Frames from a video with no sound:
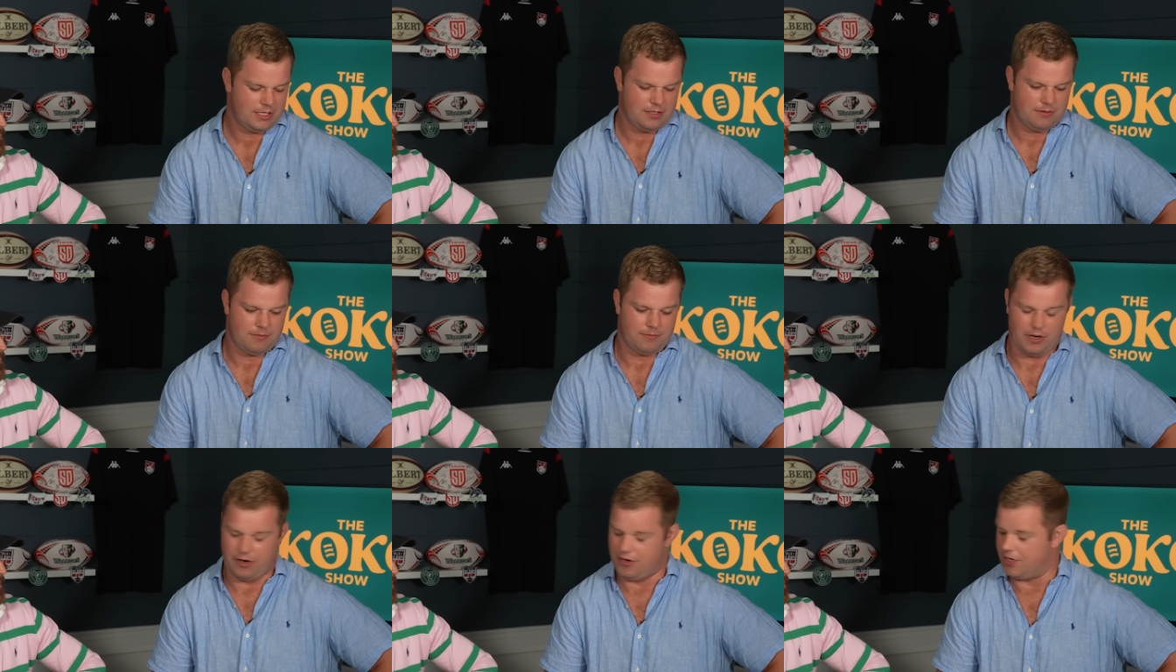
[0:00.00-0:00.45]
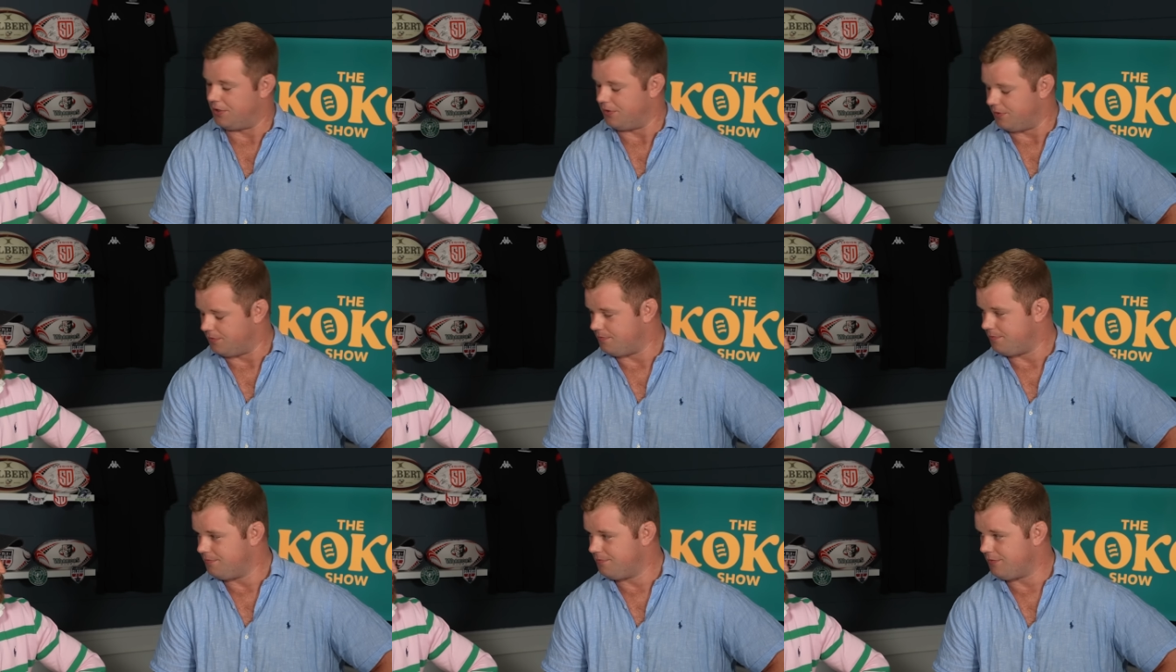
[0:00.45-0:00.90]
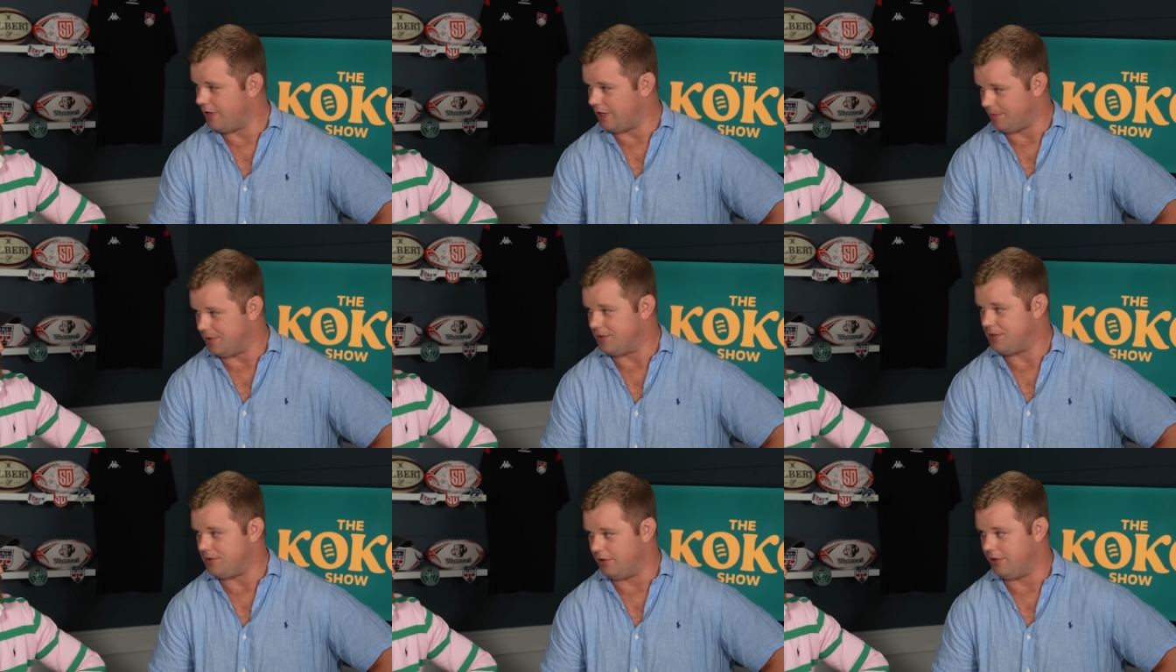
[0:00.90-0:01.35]
Very good
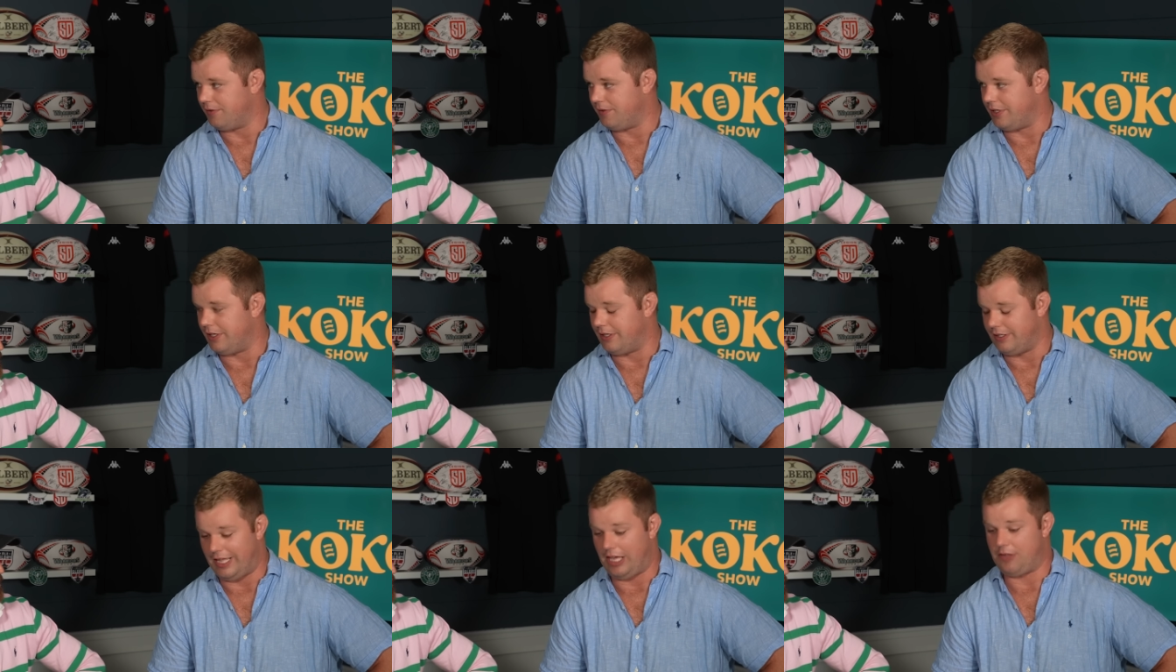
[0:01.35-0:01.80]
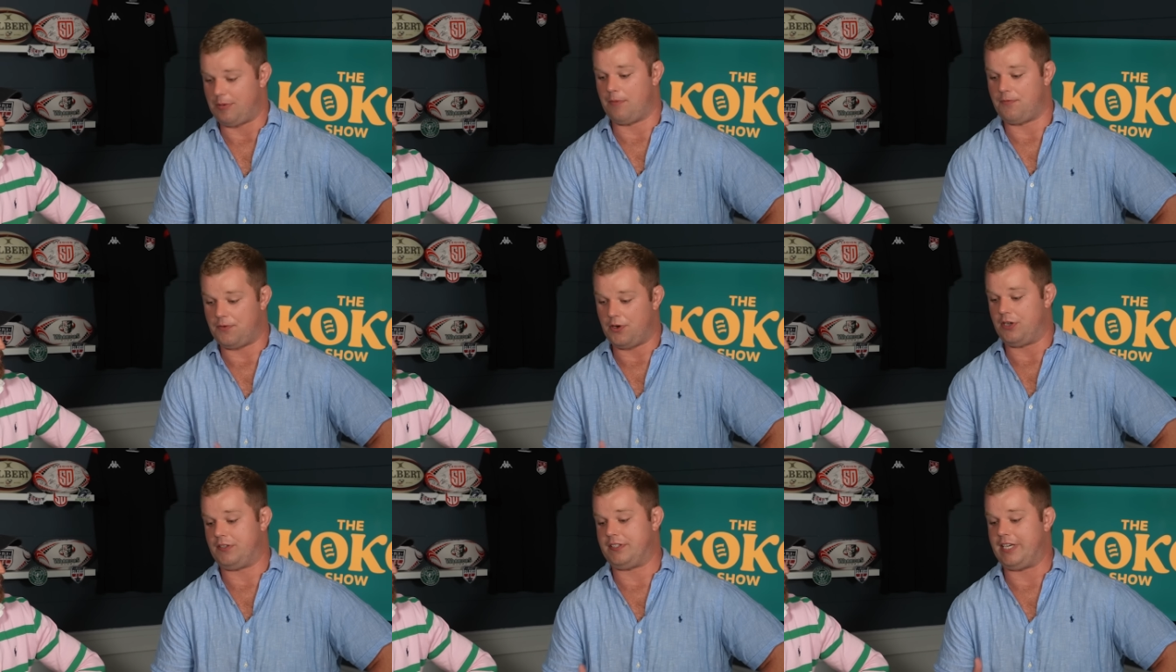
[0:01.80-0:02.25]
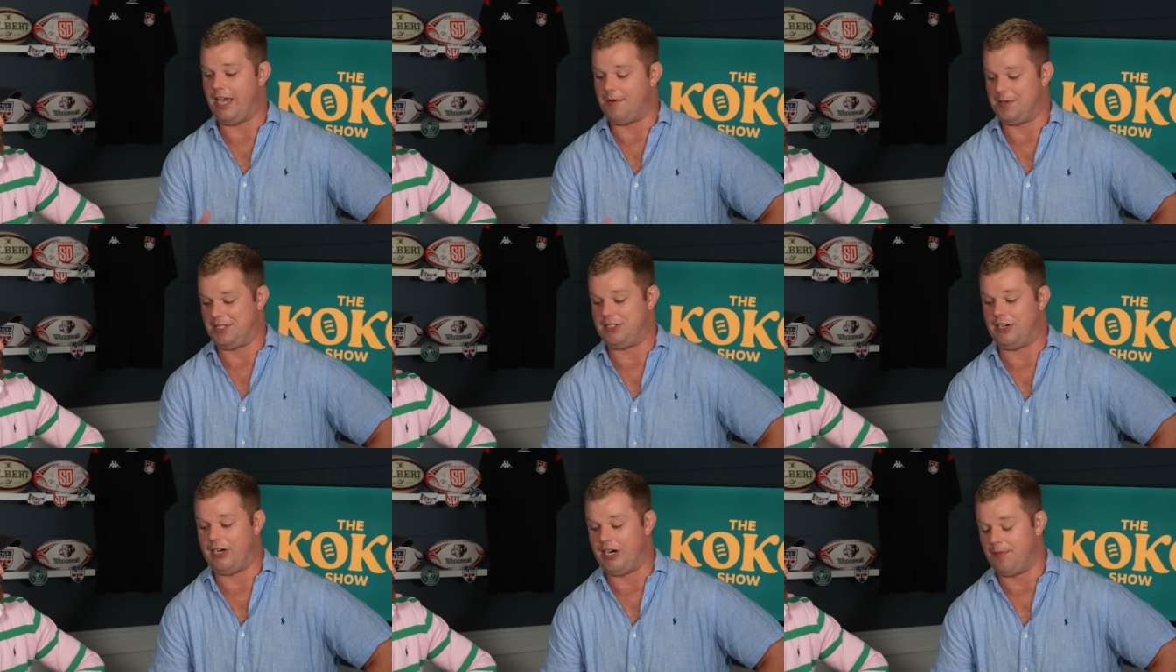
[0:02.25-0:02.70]
rugby school over there, and that was my first game
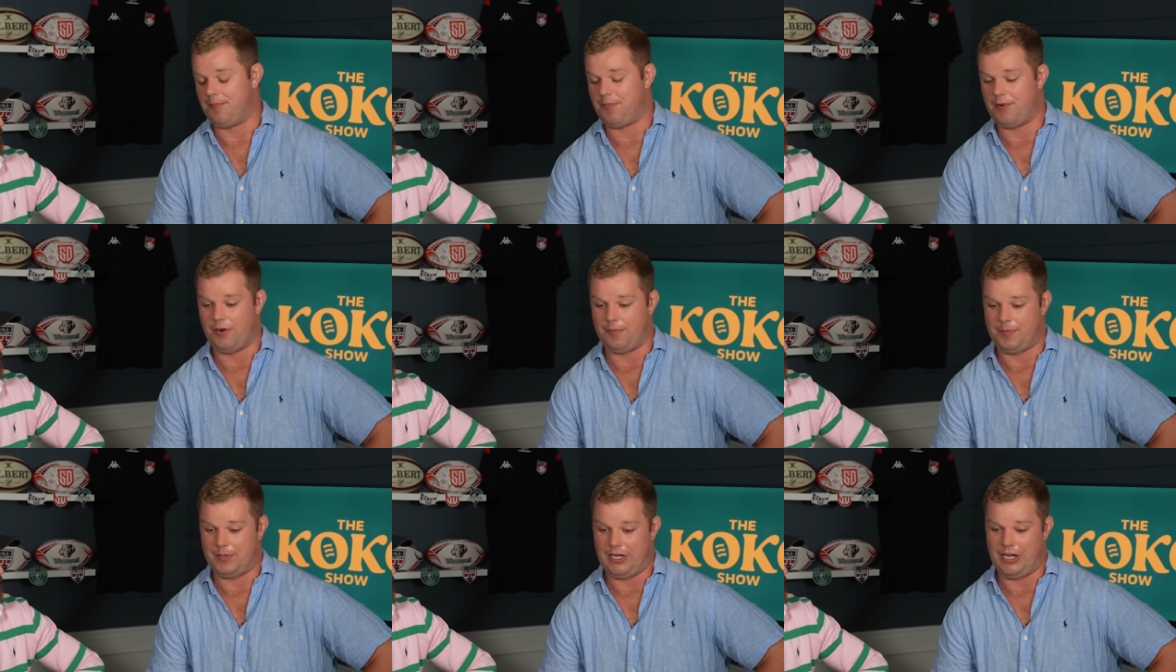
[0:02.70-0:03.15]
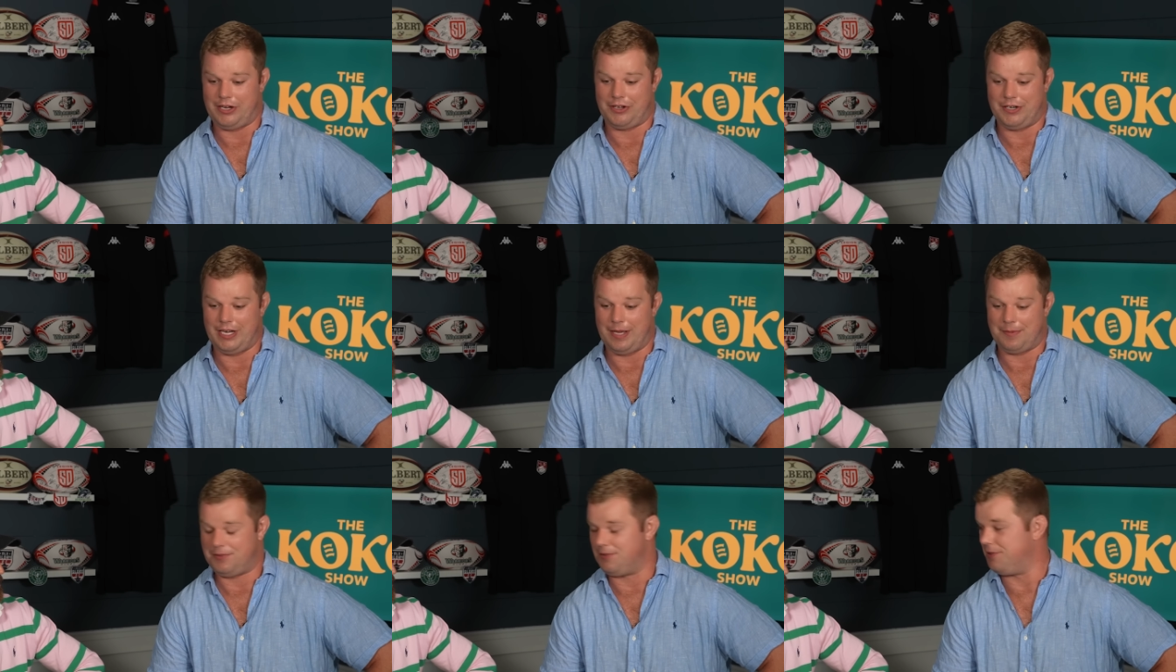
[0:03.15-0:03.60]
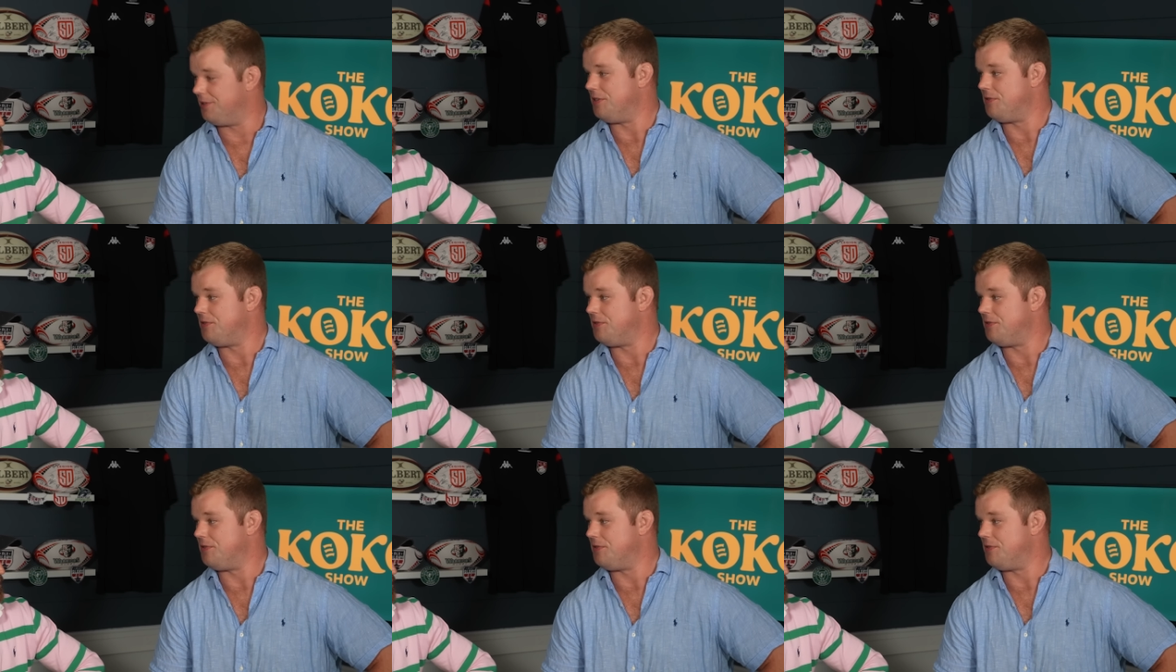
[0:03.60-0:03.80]
at tighthead prop, and I got absolutely